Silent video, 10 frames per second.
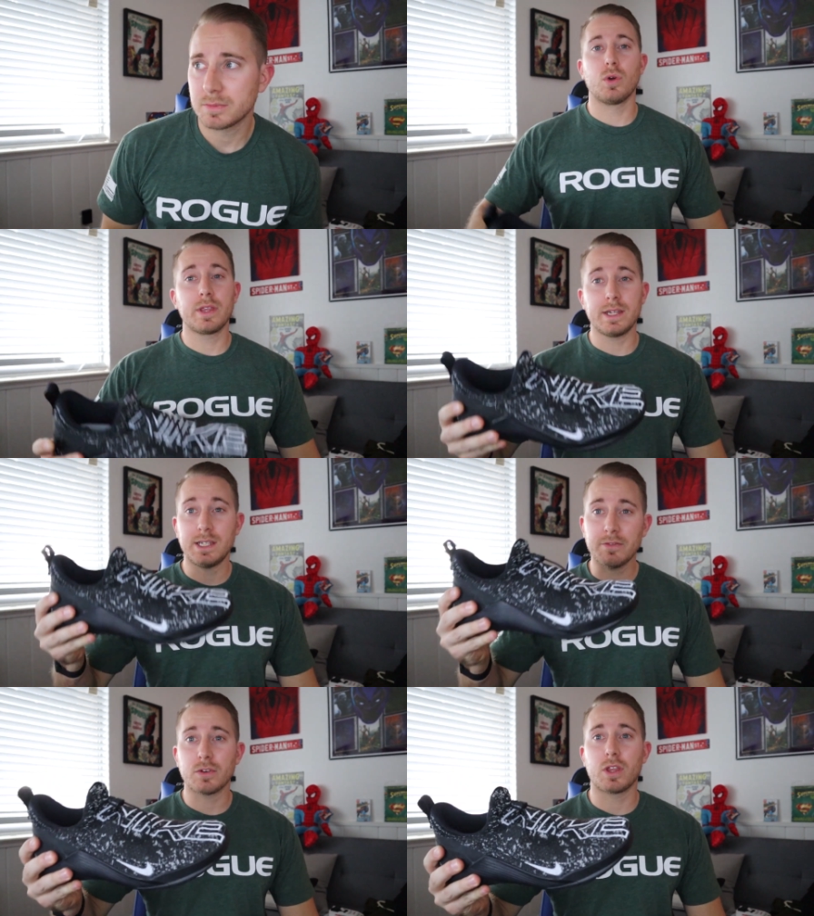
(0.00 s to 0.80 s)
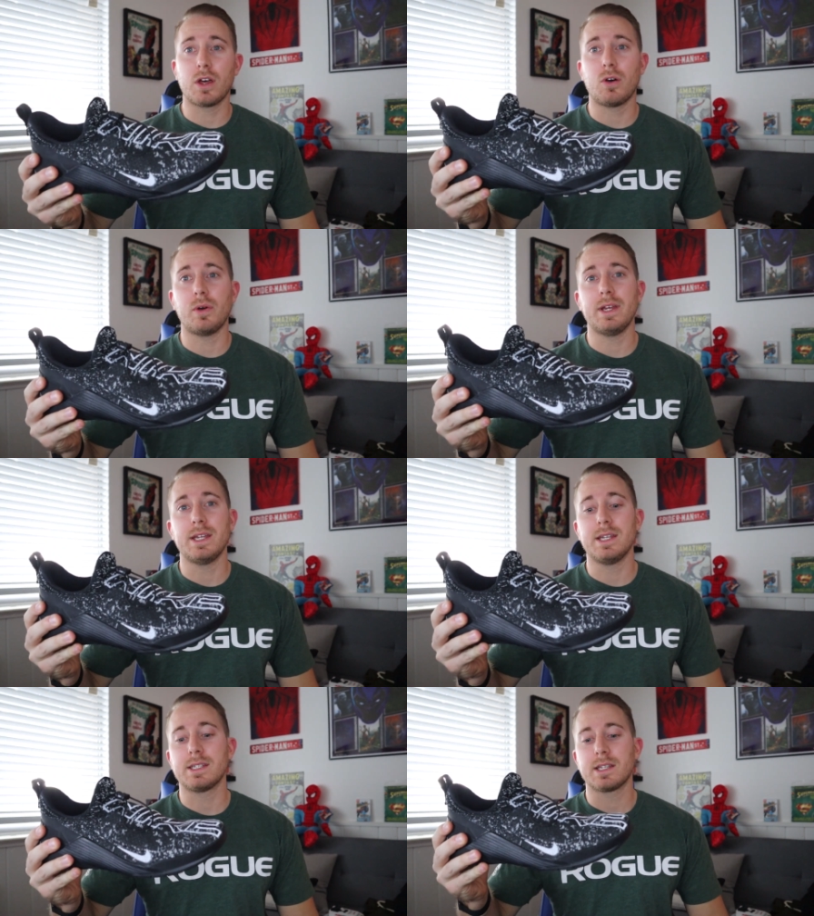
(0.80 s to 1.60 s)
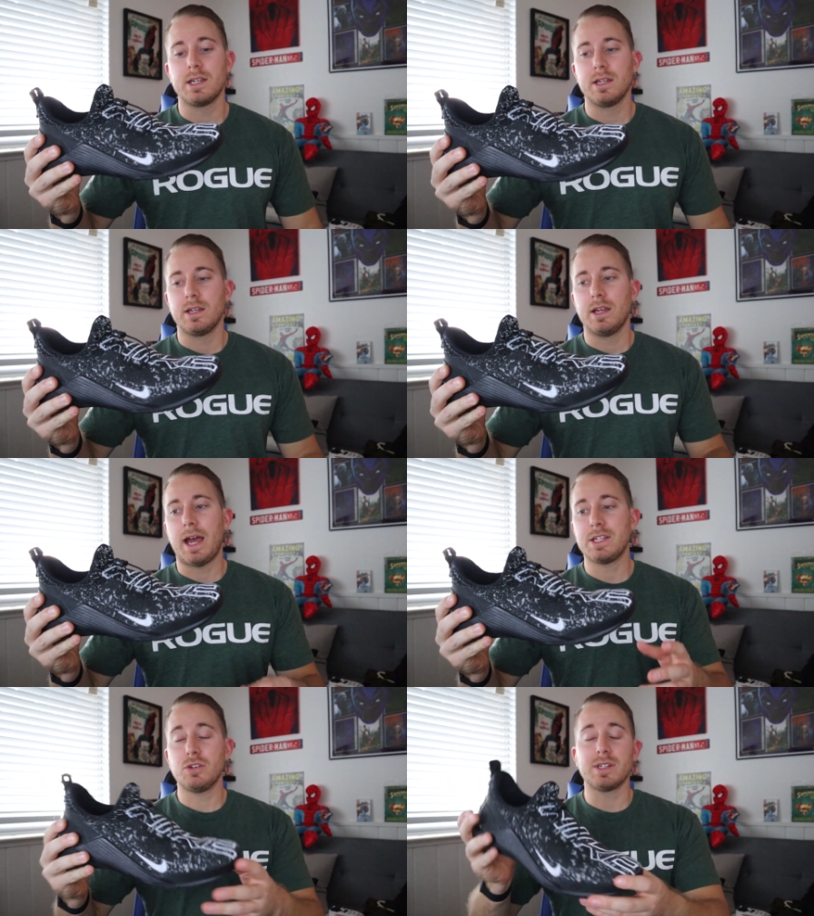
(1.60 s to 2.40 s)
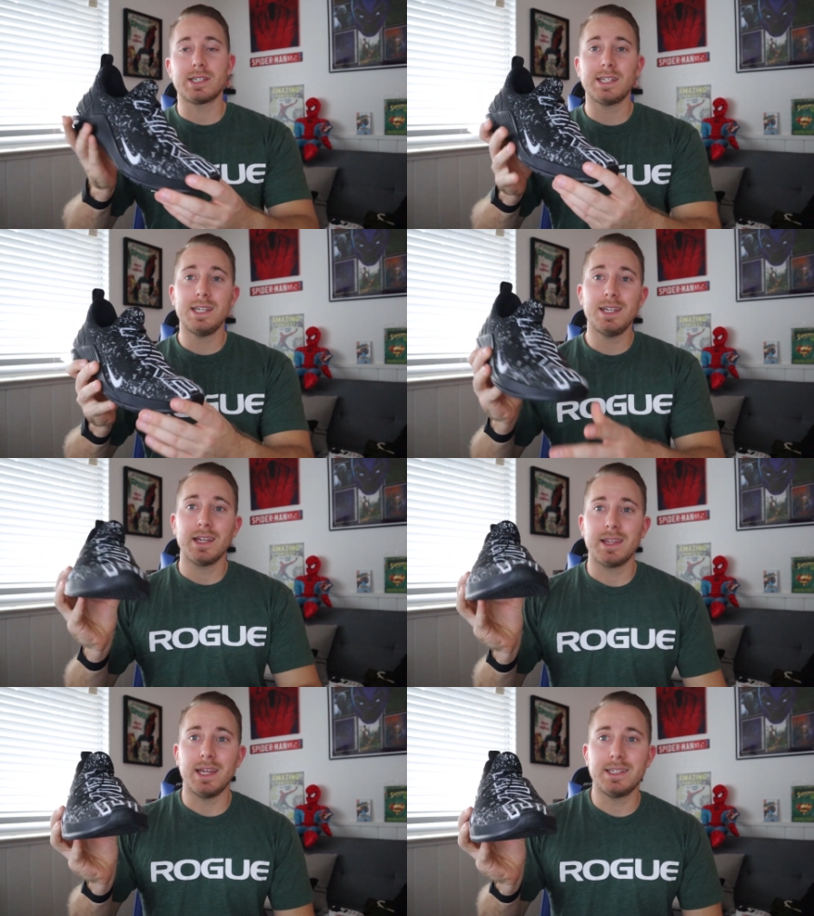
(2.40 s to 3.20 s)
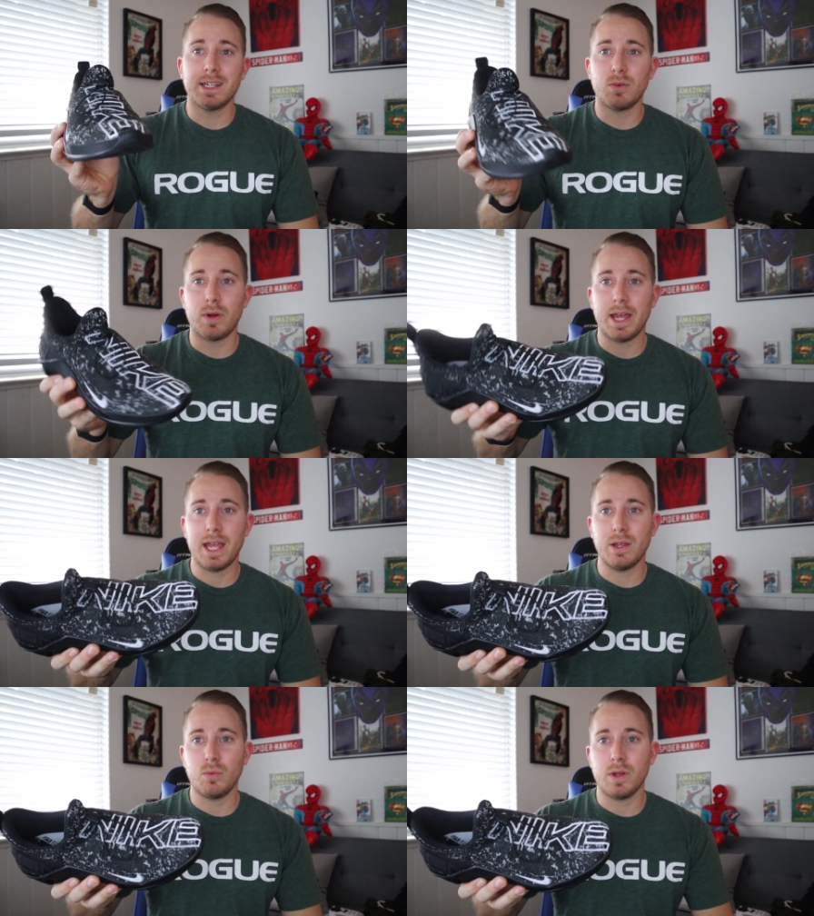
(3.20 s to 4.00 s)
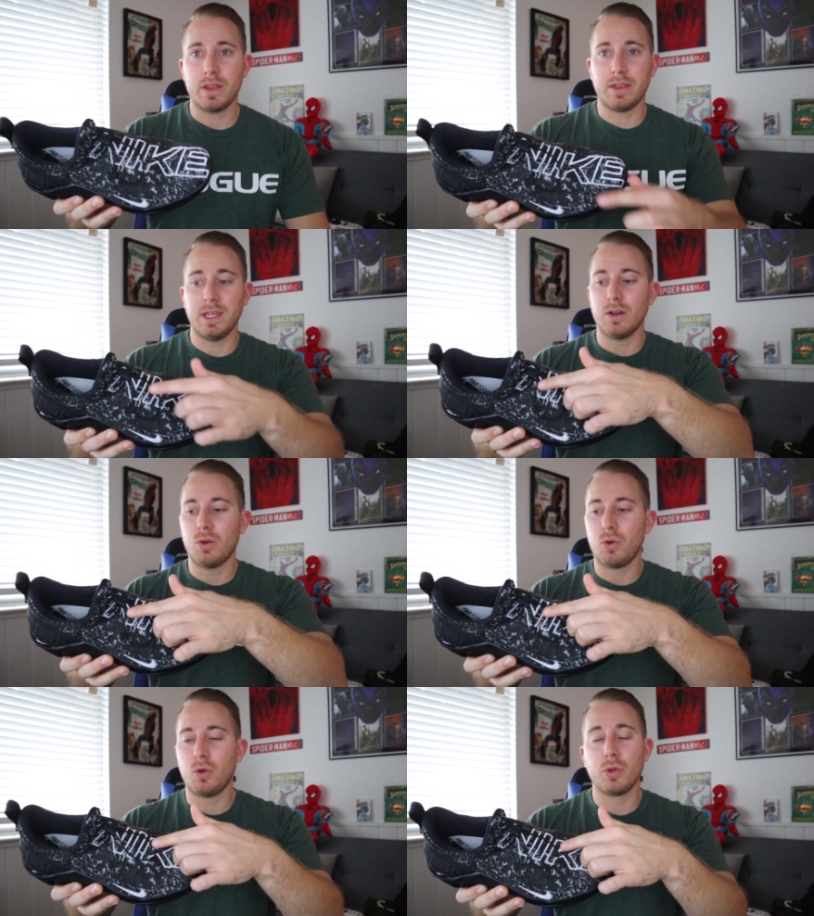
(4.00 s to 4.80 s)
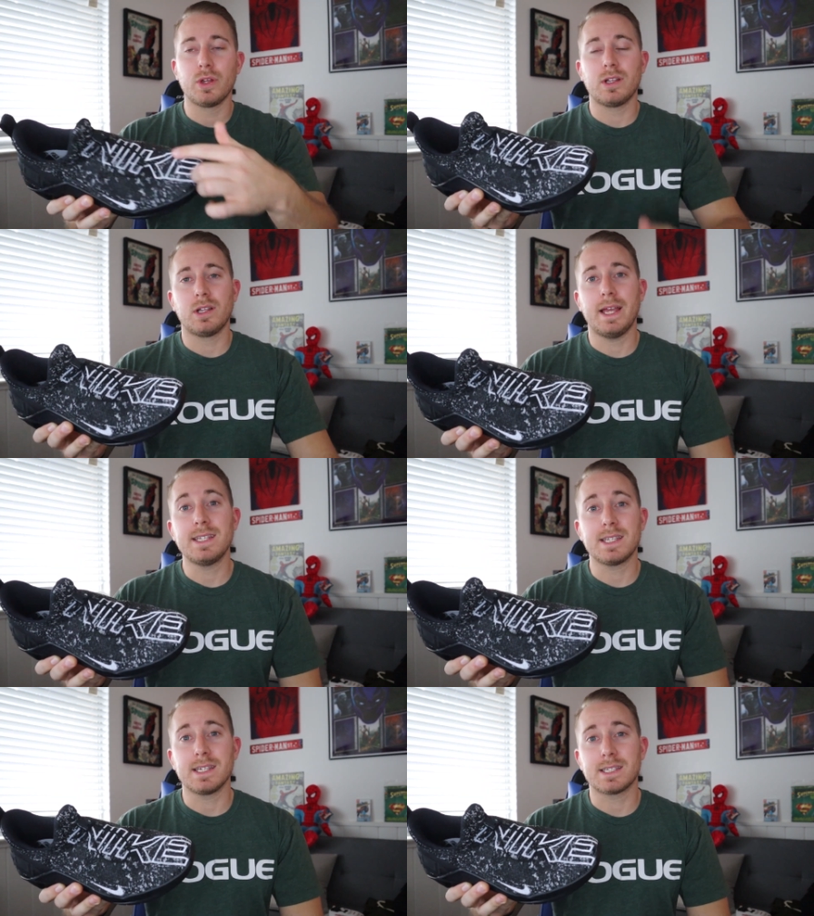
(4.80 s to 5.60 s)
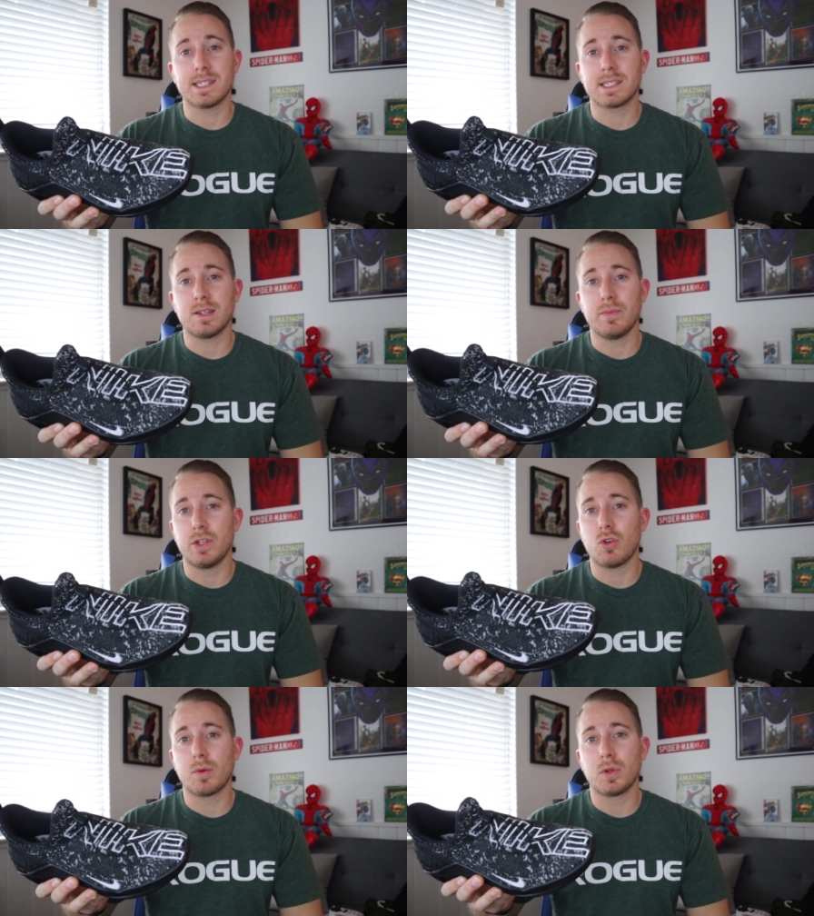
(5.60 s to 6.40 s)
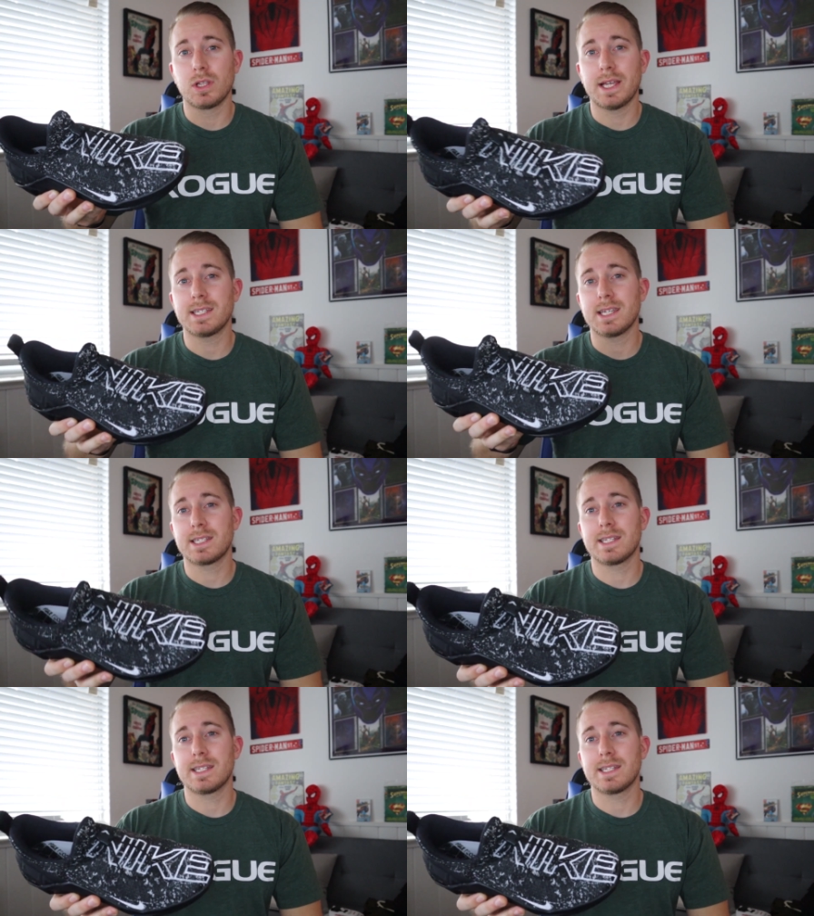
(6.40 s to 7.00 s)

Where they differ though is, as you can see, they did away with the old lacing system, the normal lacing